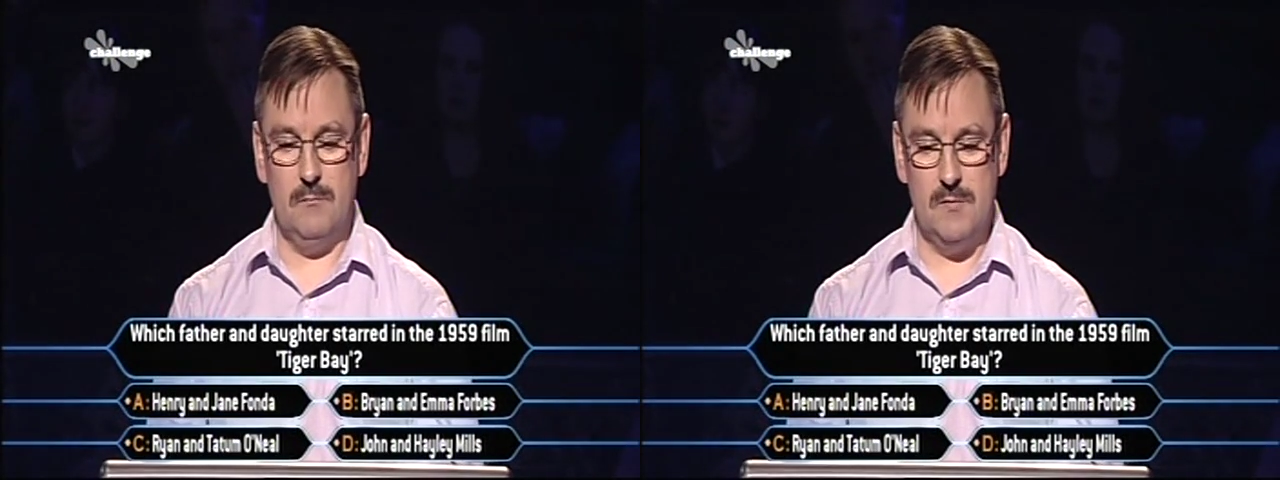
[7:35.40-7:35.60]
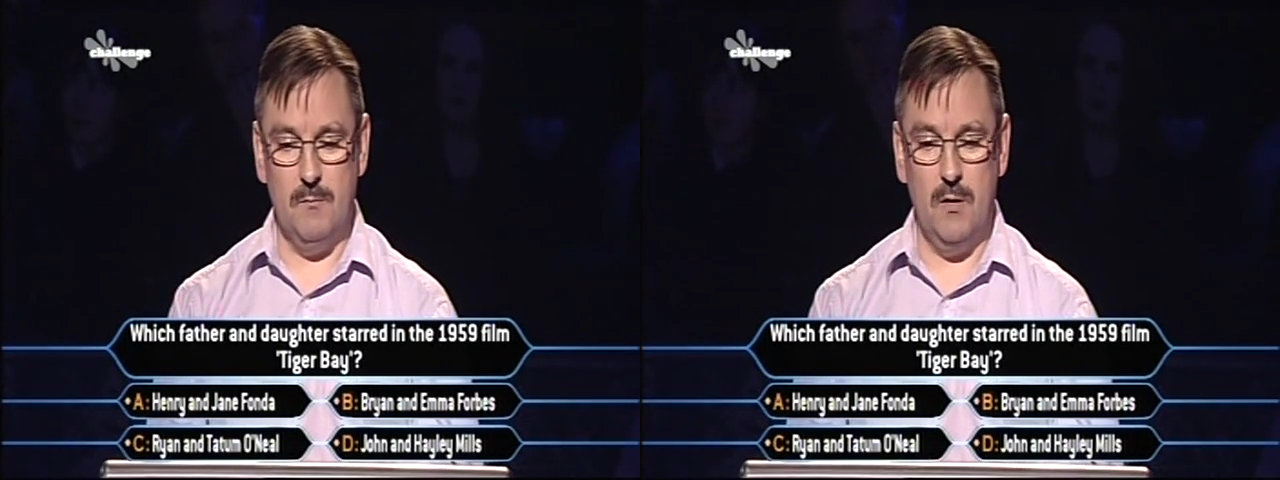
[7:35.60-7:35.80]

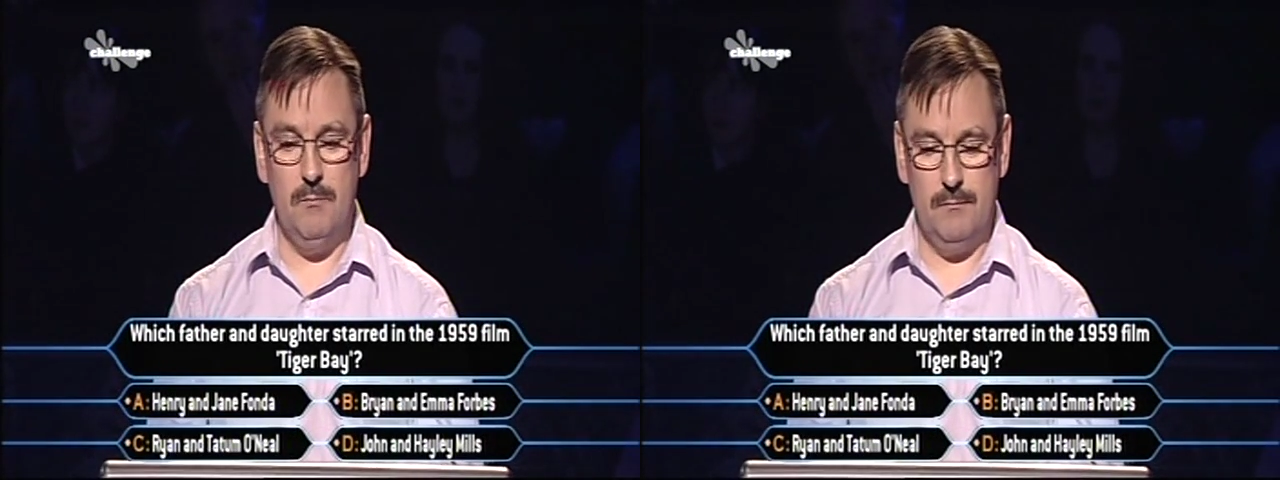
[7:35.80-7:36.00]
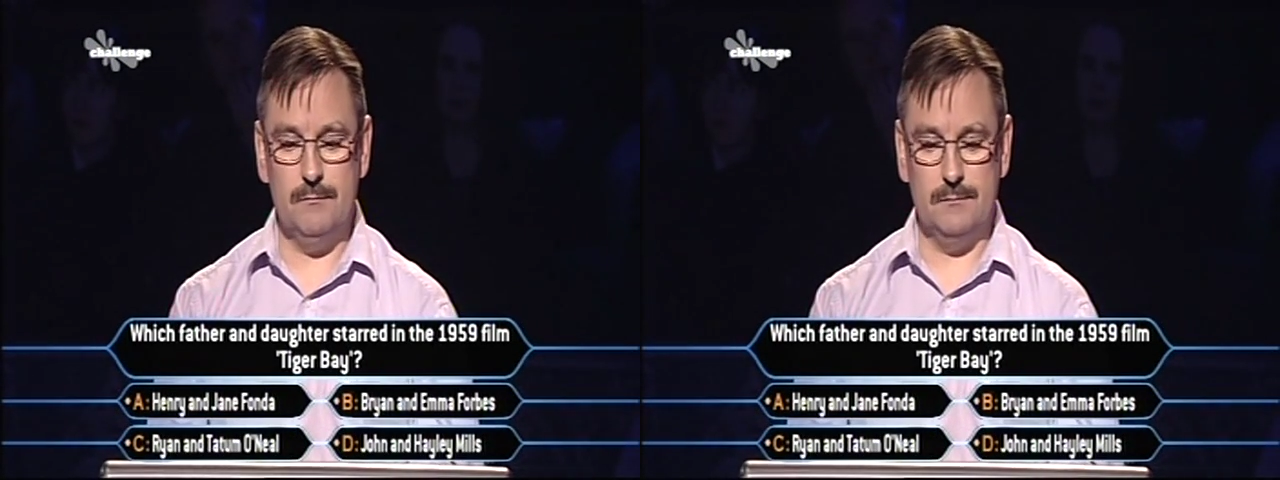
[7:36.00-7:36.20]
It's
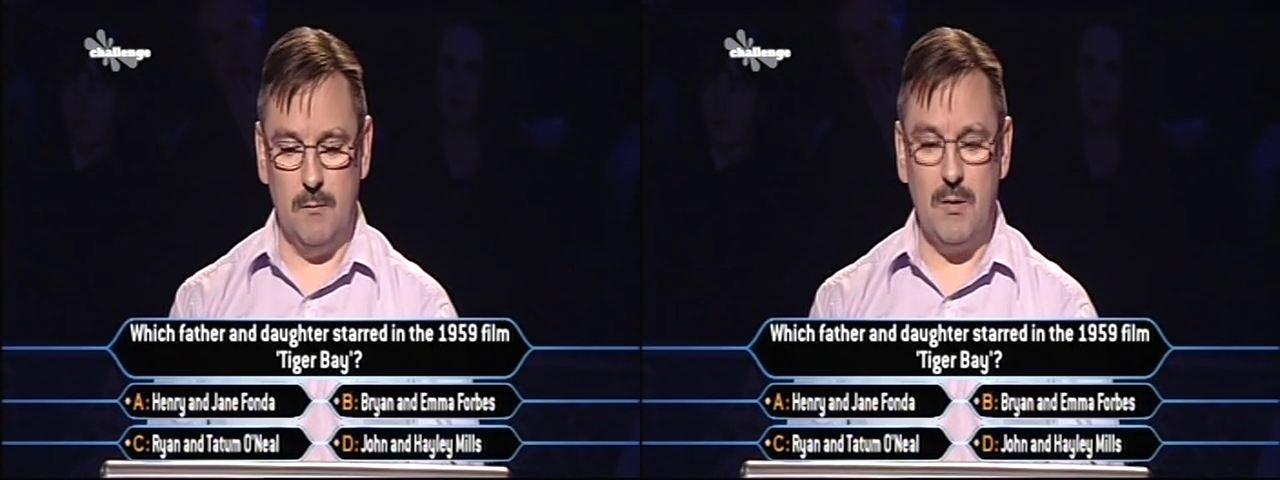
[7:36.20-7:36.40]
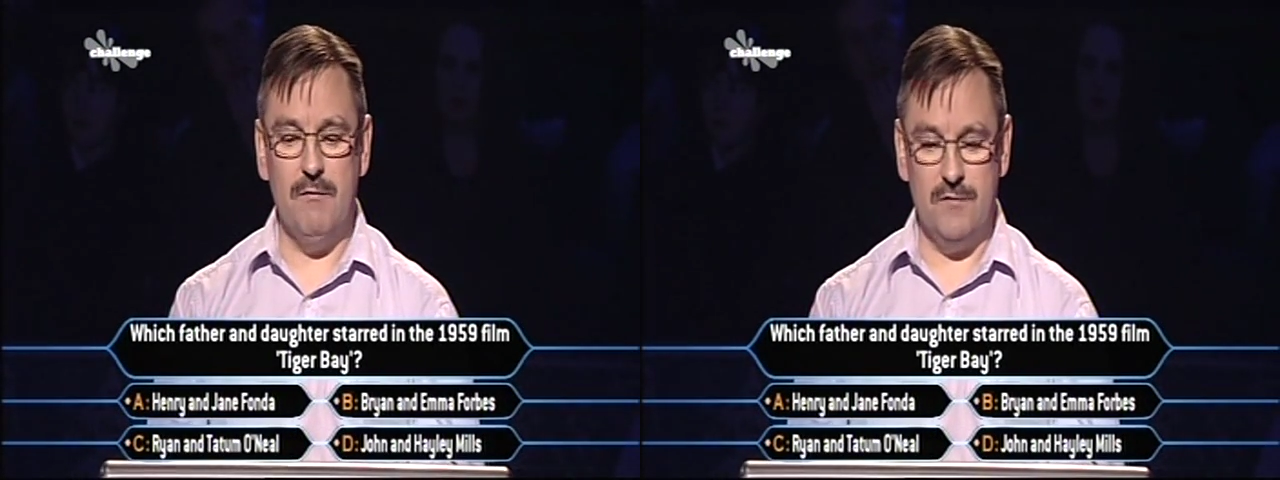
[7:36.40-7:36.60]
mine.
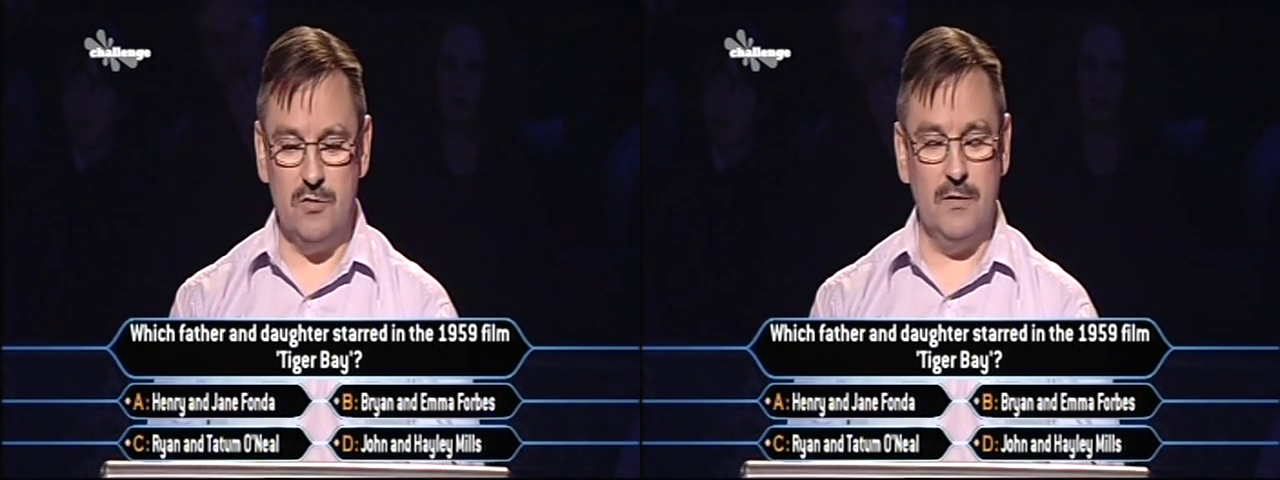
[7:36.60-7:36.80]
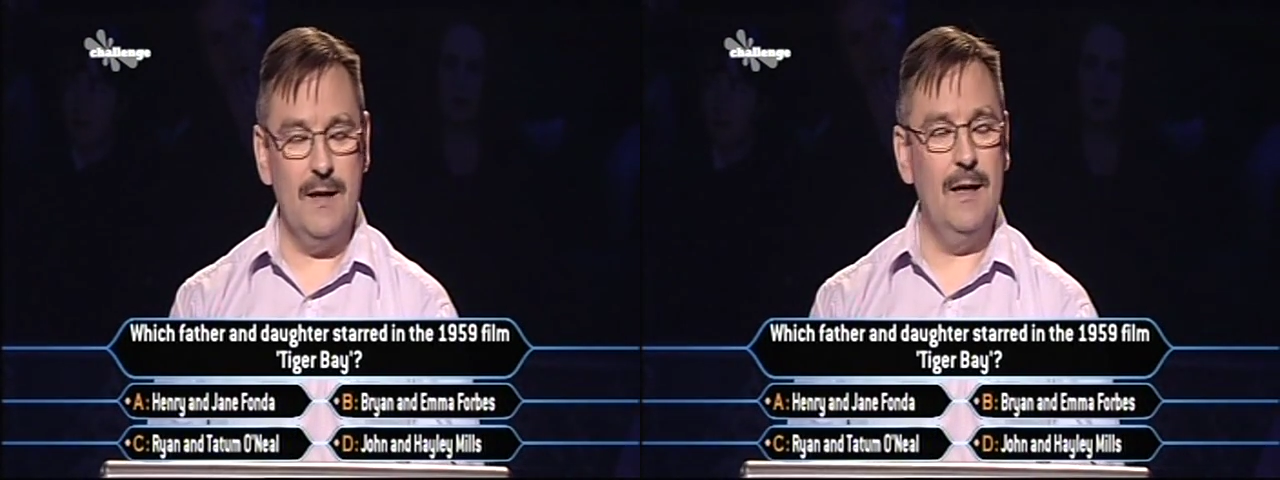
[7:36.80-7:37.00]
I'm going for
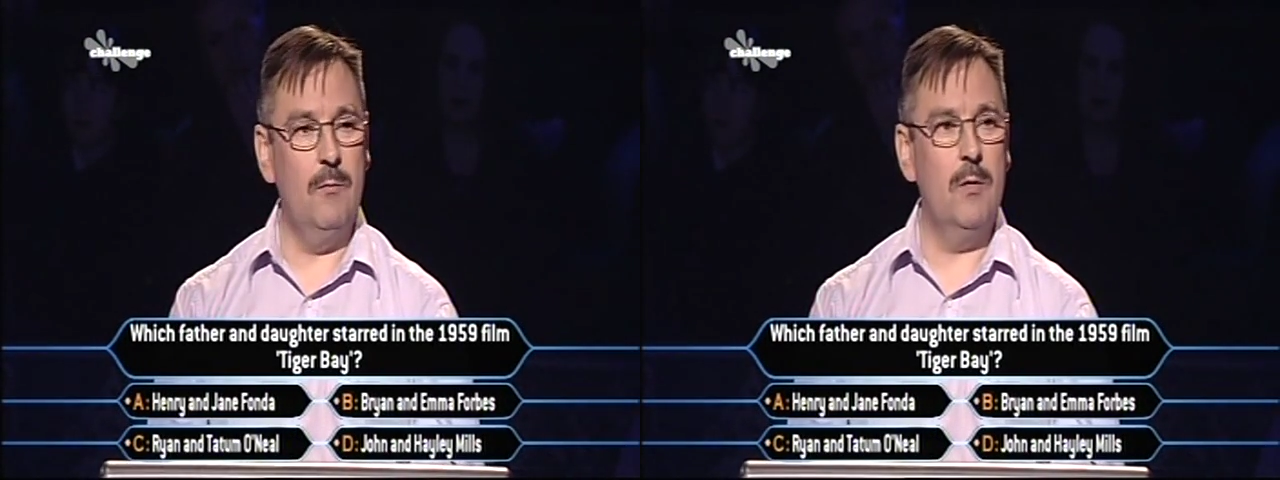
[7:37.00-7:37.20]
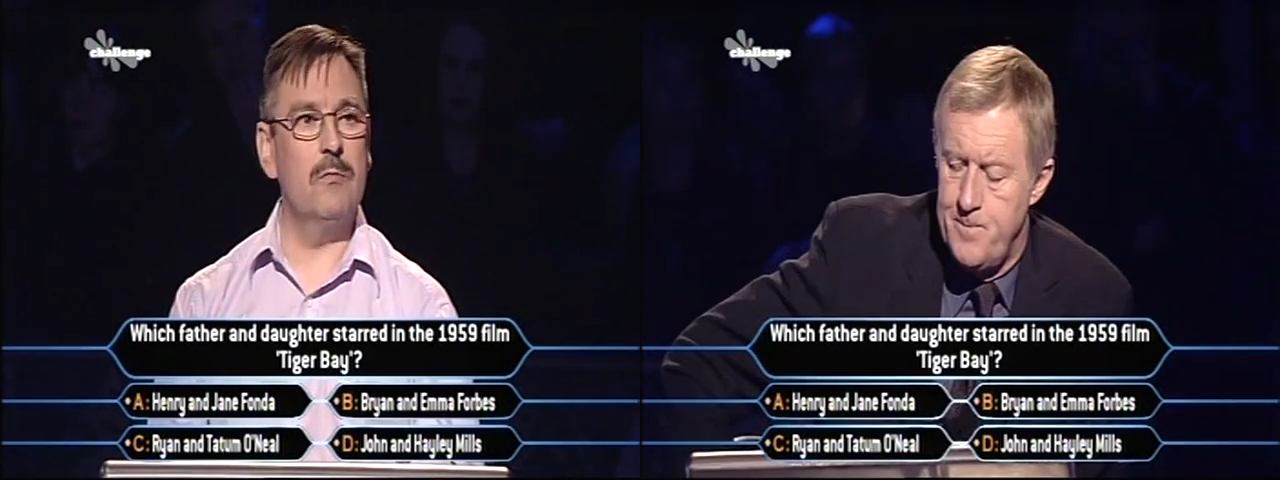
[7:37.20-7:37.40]
John and
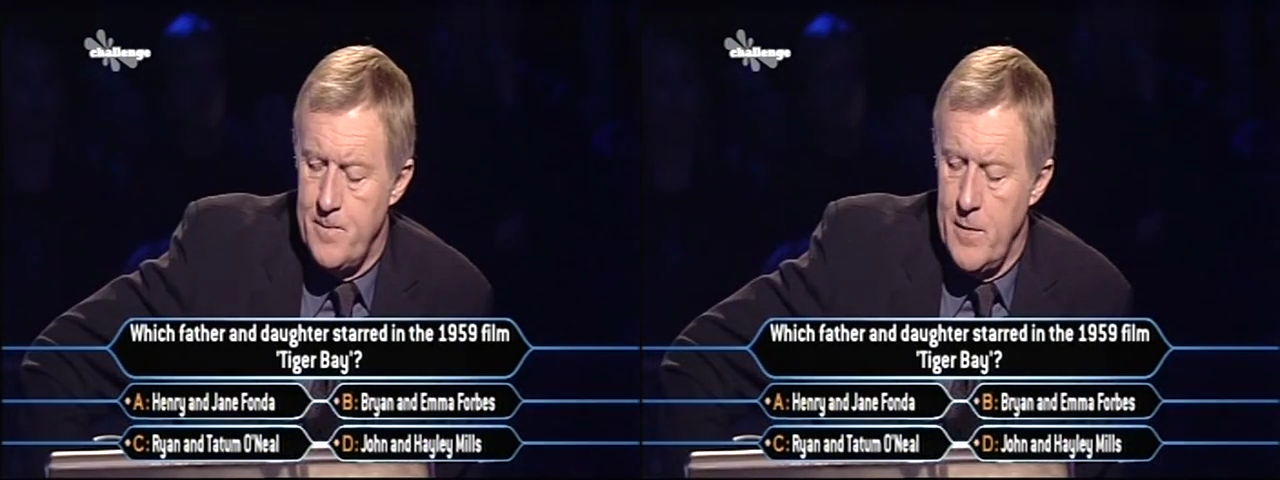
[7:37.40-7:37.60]
Hayley Mills.